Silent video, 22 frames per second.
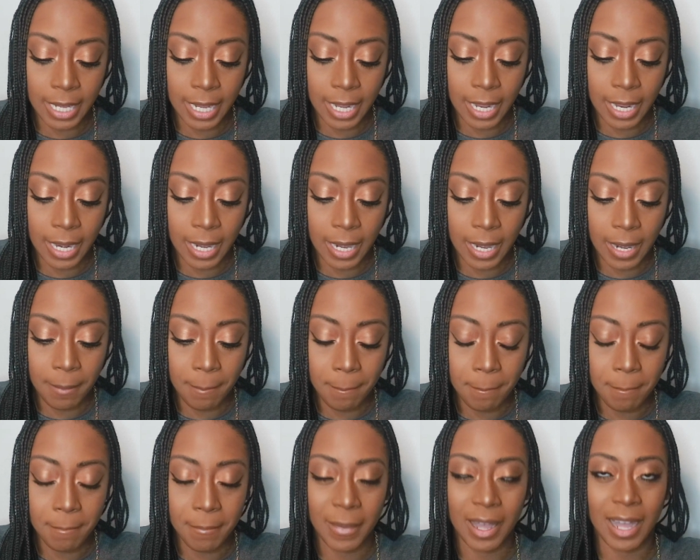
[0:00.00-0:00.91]

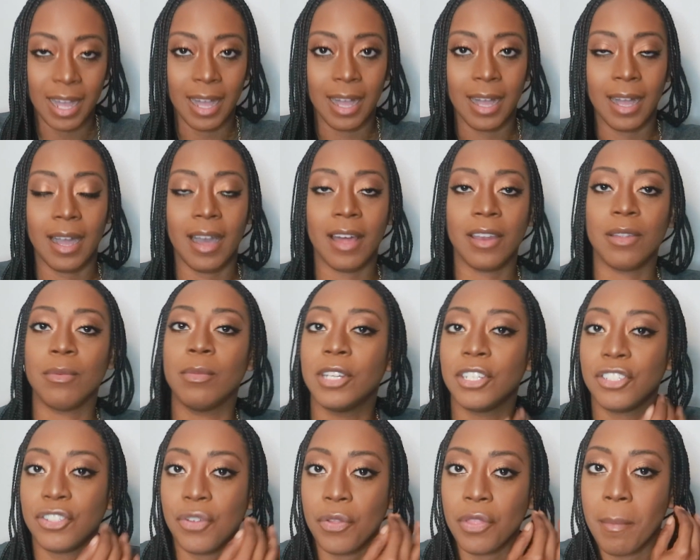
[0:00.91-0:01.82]
in, I don't
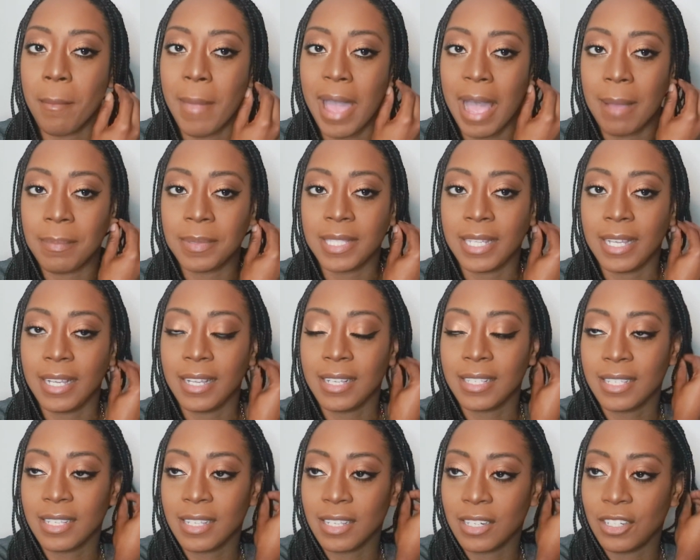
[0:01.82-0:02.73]
wanna show the maps thing
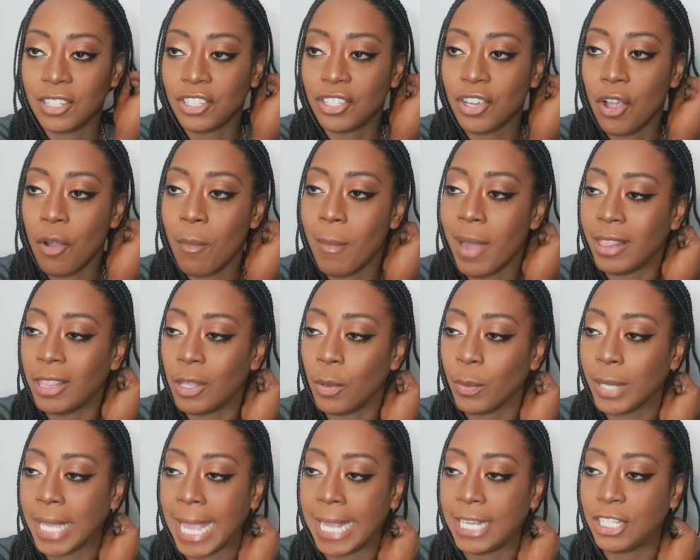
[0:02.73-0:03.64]
because it's gonna show my
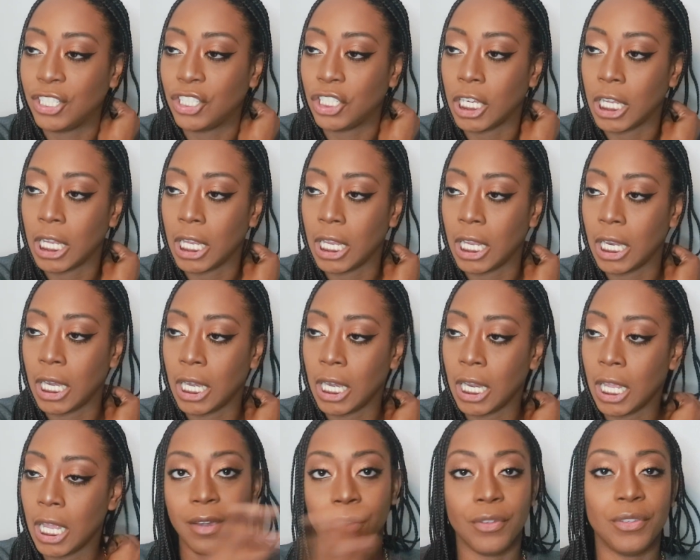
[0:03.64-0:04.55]

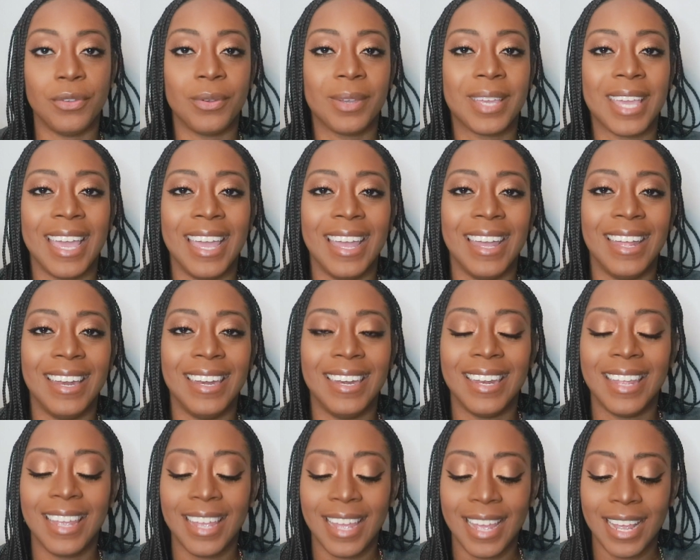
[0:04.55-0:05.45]
location. I know you
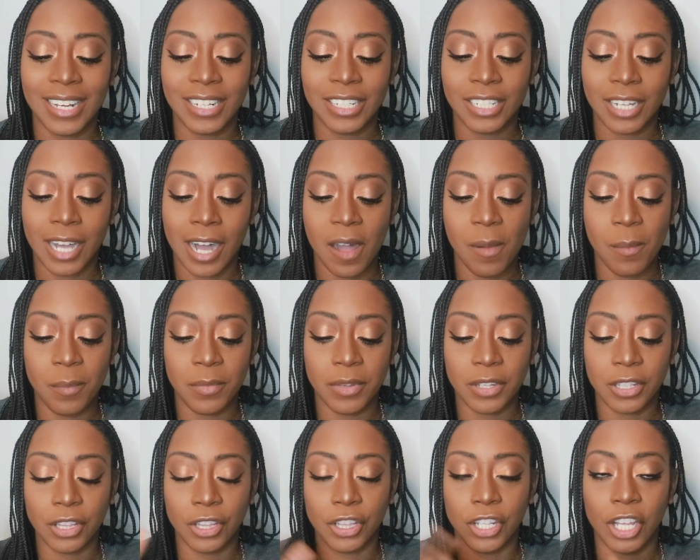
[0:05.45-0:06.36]
can
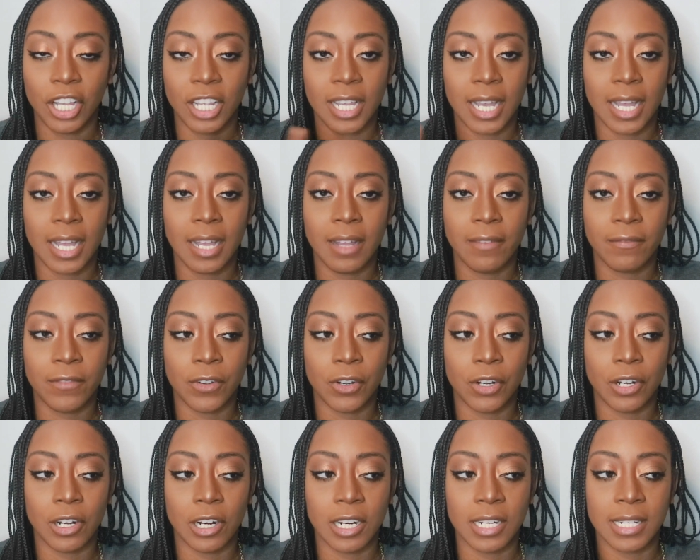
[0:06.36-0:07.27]
look
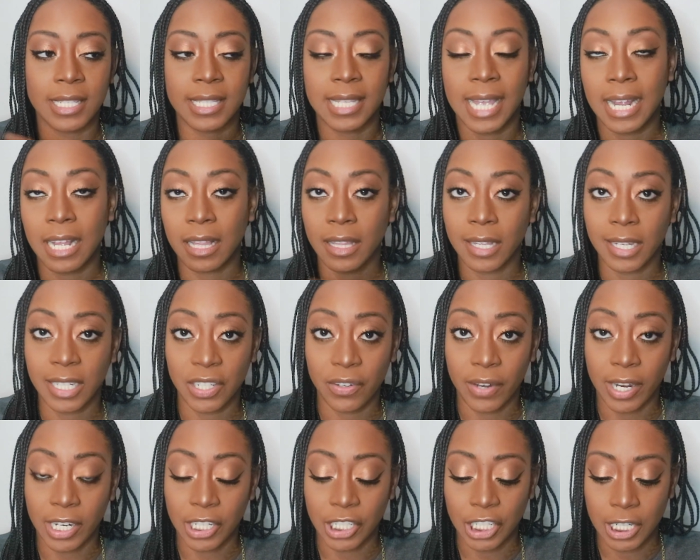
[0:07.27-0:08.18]
for cycling
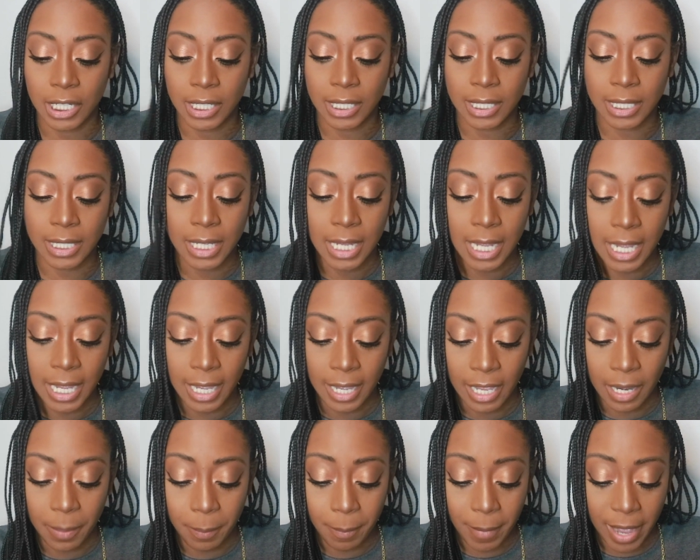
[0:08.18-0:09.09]
directions
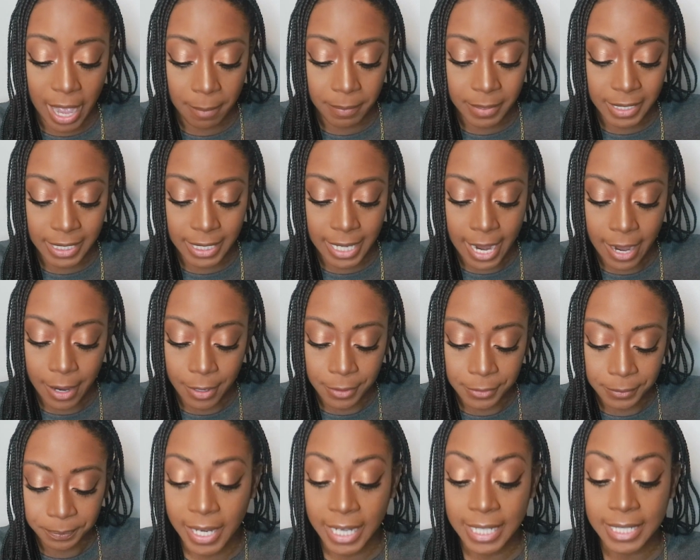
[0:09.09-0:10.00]
in maps
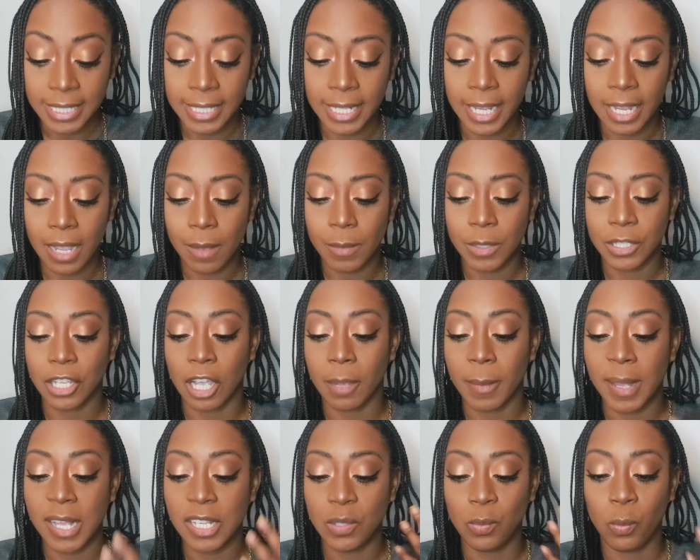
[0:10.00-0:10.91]
now. Next thing I'm gonna talk
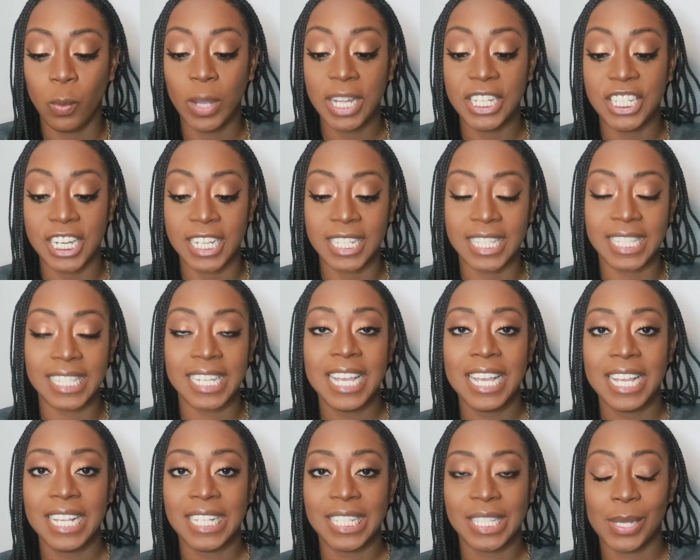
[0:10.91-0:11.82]
about is widgets.
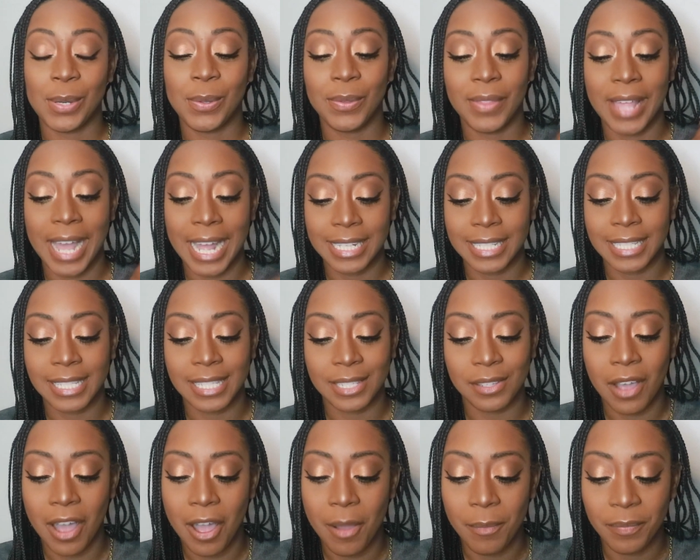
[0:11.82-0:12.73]
So that's
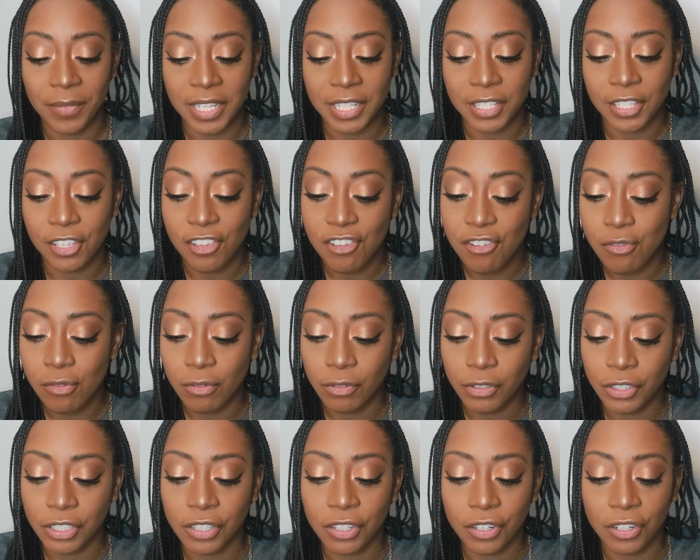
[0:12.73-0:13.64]
these
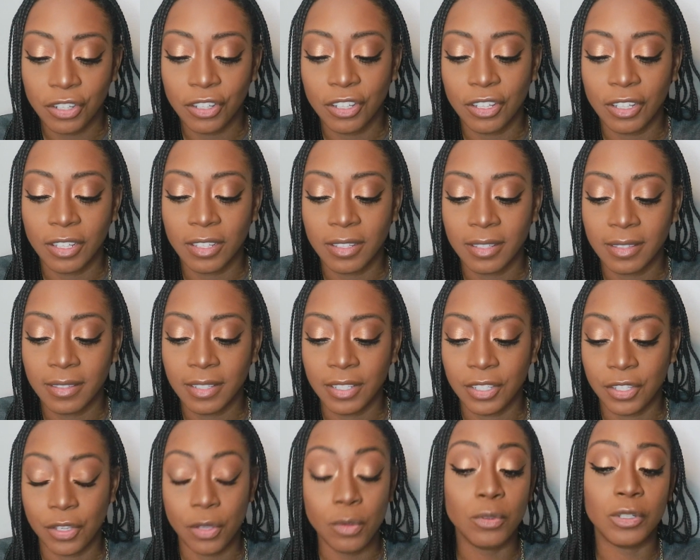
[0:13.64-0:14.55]
huge
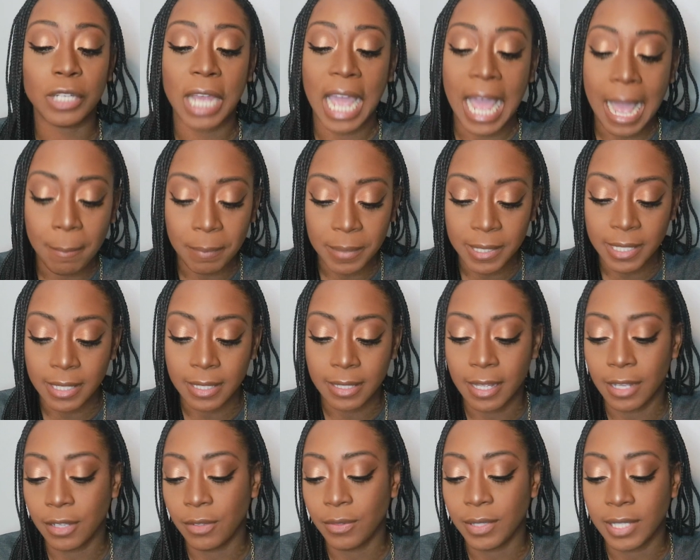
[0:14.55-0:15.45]
apps
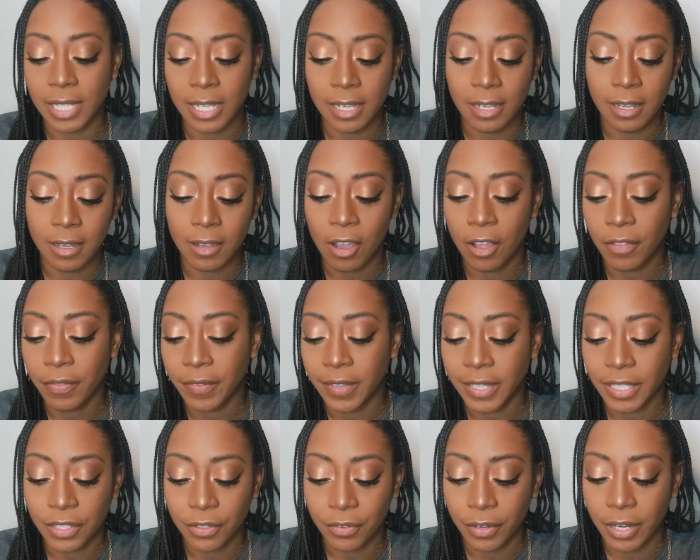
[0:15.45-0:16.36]
that you see on
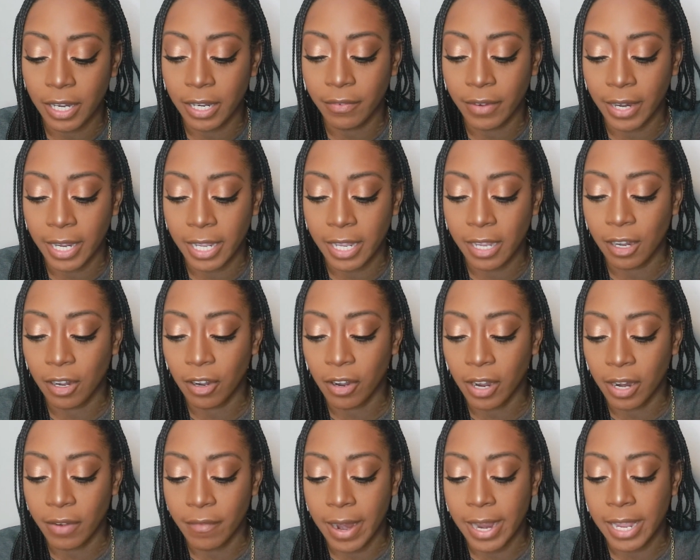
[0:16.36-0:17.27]
the screen right
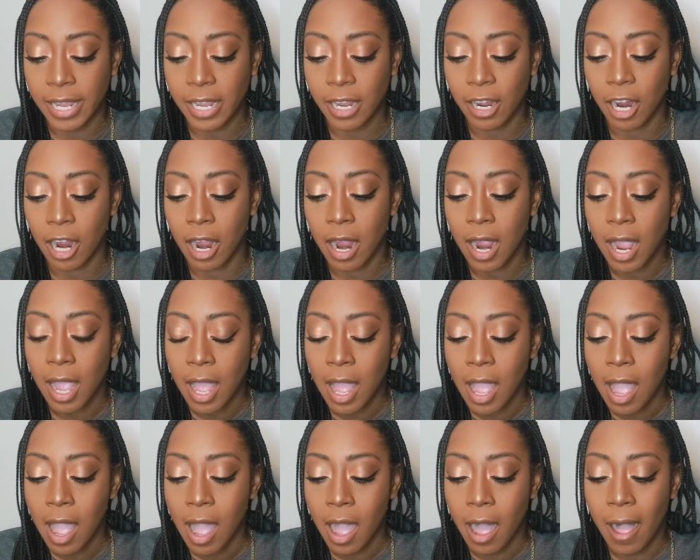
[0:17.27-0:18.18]
here and right here.
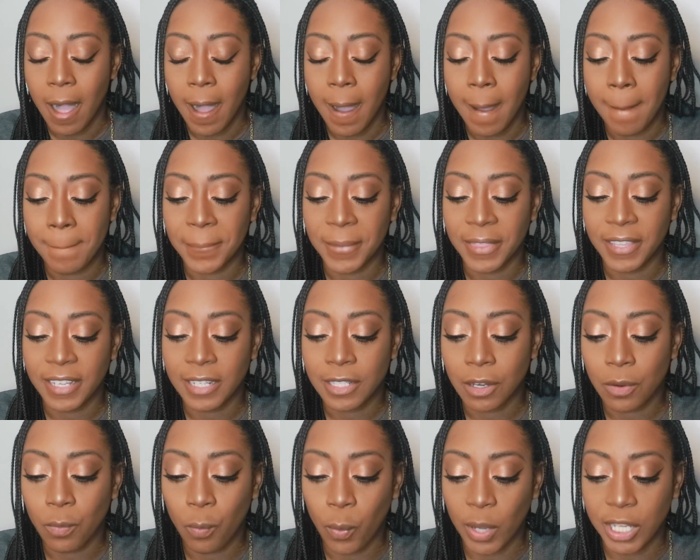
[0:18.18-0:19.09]
These
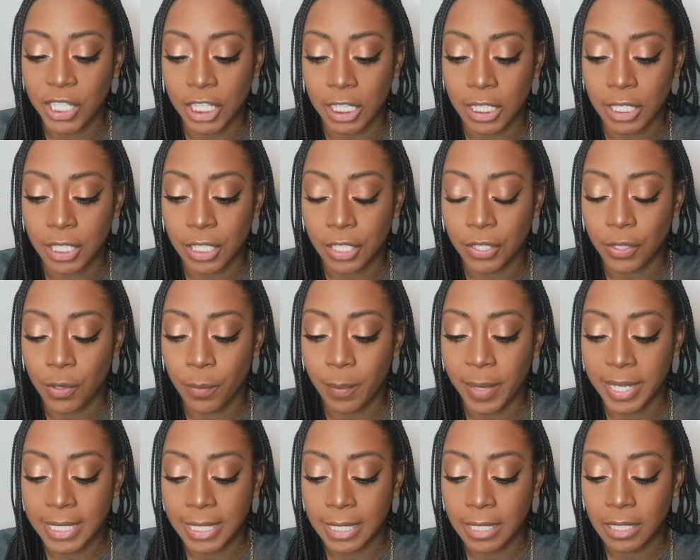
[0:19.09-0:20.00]
are widgets. So
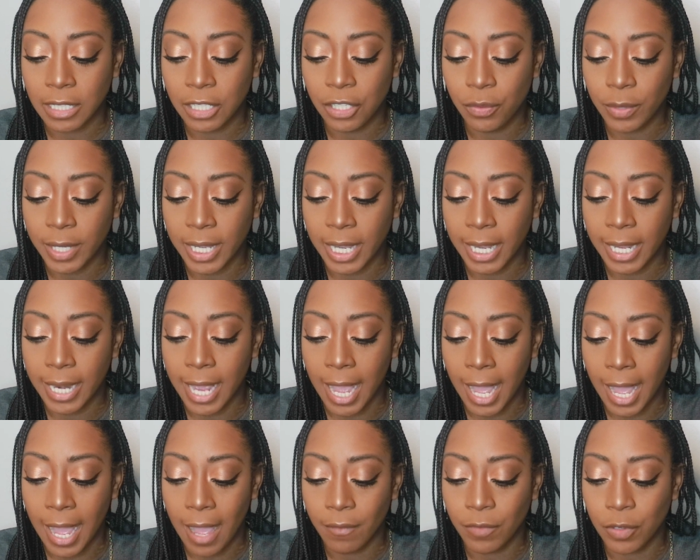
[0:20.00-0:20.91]
basically you can
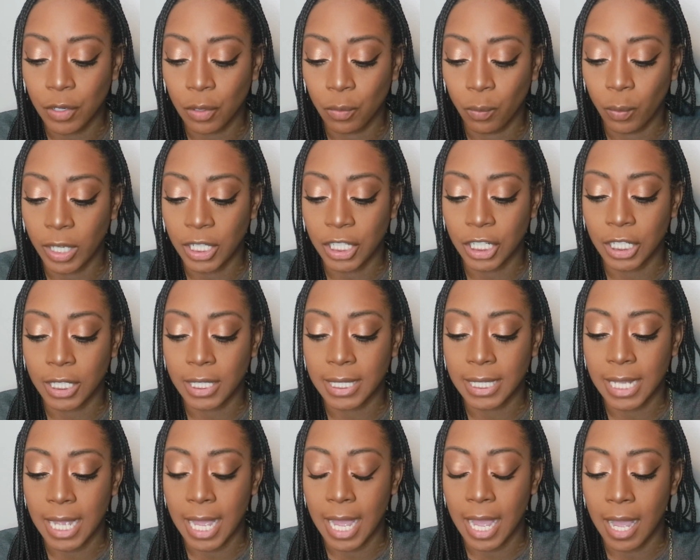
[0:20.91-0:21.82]
have your
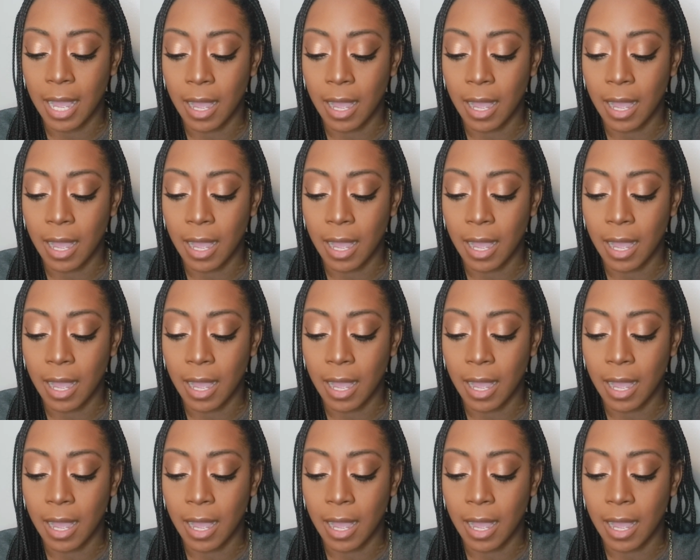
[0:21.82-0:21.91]
widgets